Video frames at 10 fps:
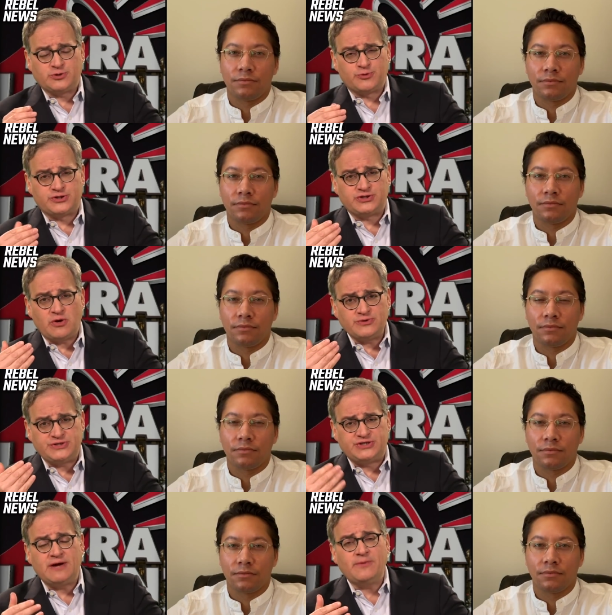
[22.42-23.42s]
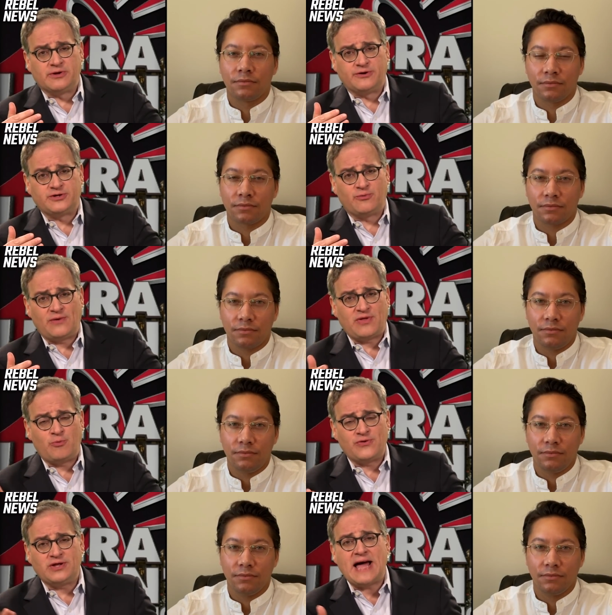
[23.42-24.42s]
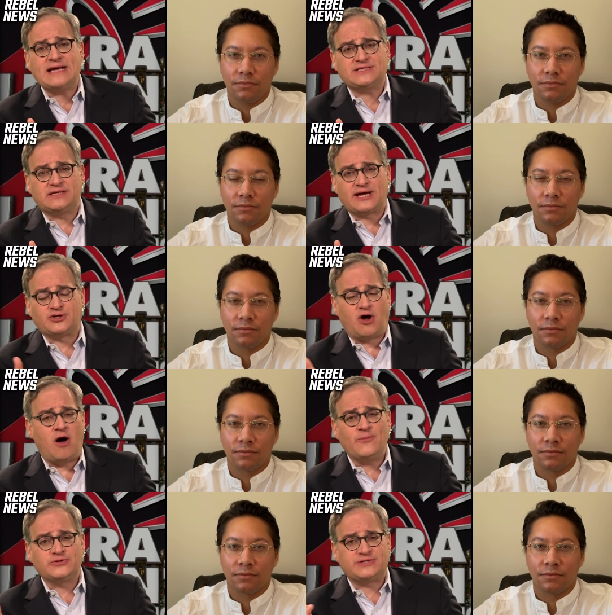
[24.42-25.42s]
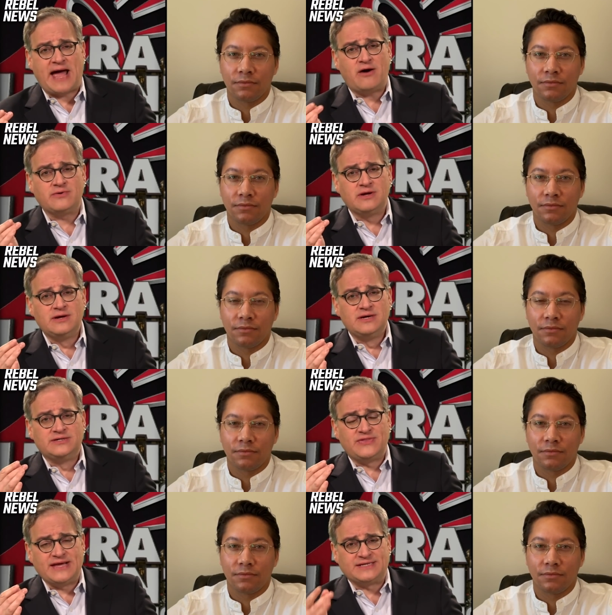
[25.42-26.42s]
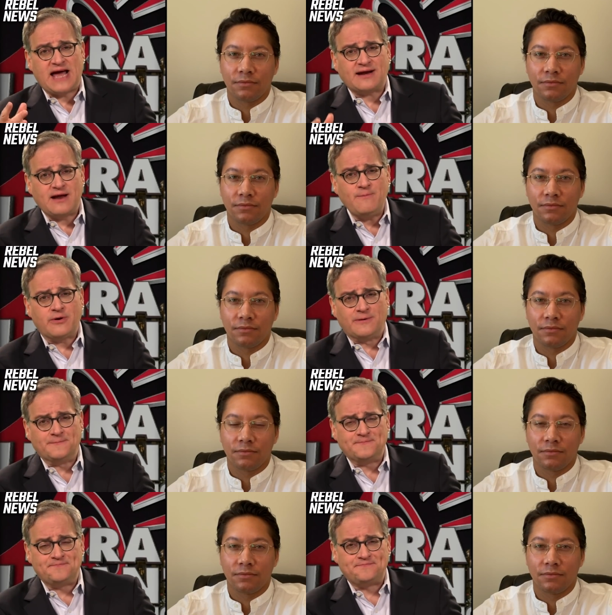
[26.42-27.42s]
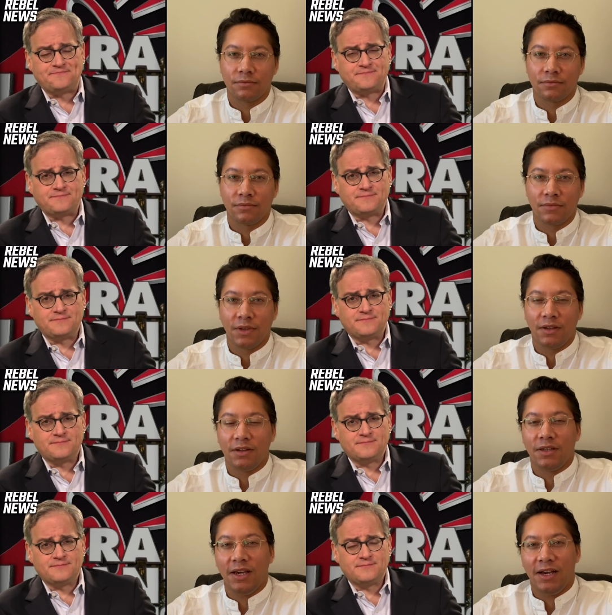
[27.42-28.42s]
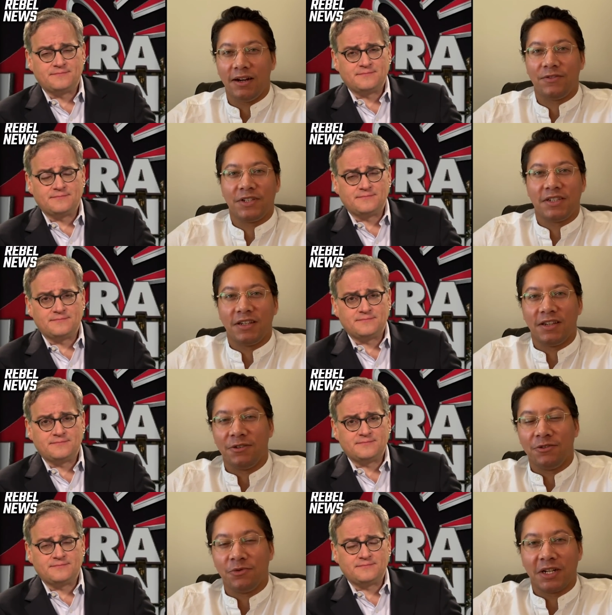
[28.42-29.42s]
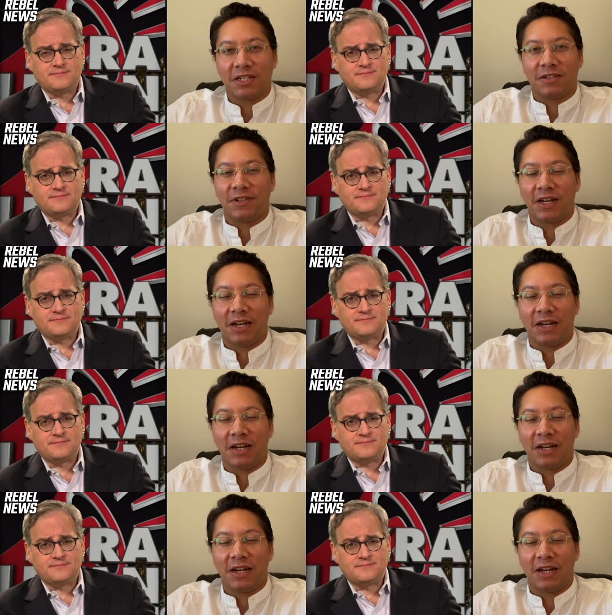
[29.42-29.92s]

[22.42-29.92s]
Speaker 1: were so similar to what they were in the last election, almost down to the exact number.
Speaker 2: Yeah, obviously a huge waste of